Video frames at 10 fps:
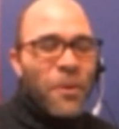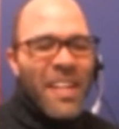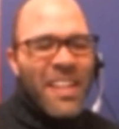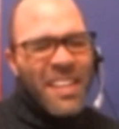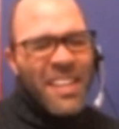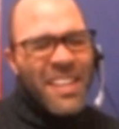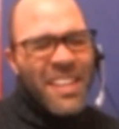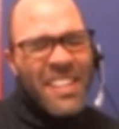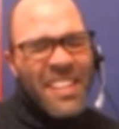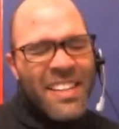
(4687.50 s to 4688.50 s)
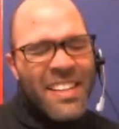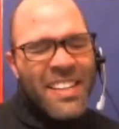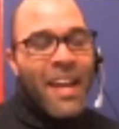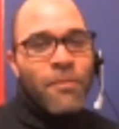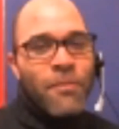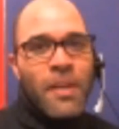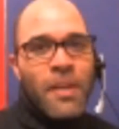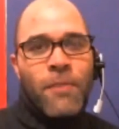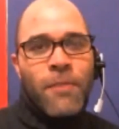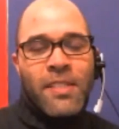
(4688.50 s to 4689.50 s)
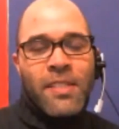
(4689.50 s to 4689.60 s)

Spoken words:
I have a vested